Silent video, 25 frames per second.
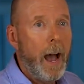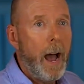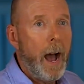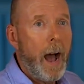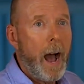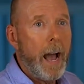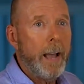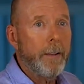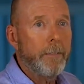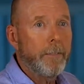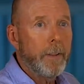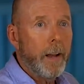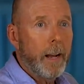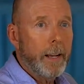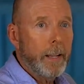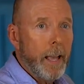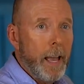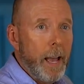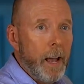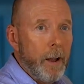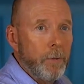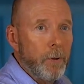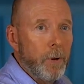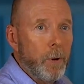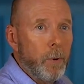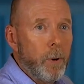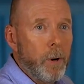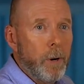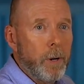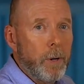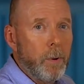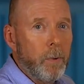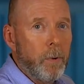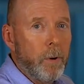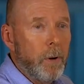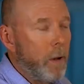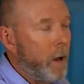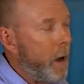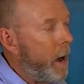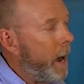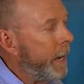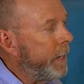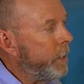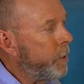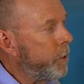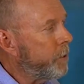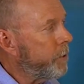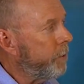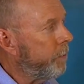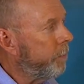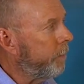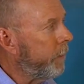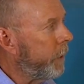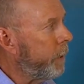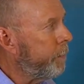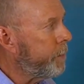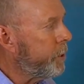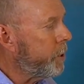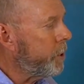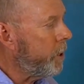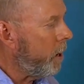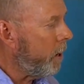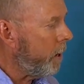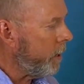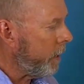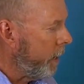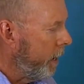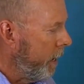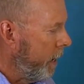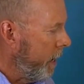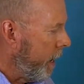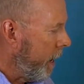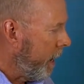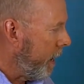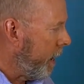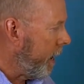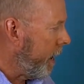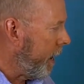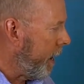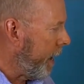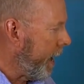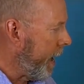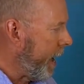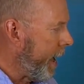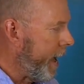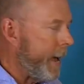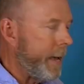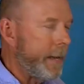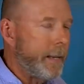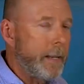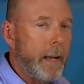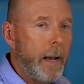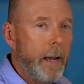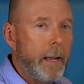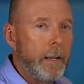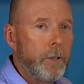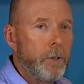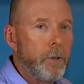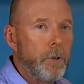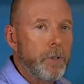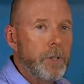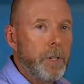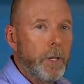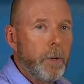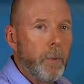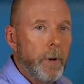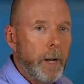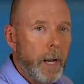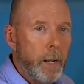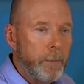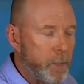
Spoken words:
I everywhere in the world, I use a flip chart, and usually when I'm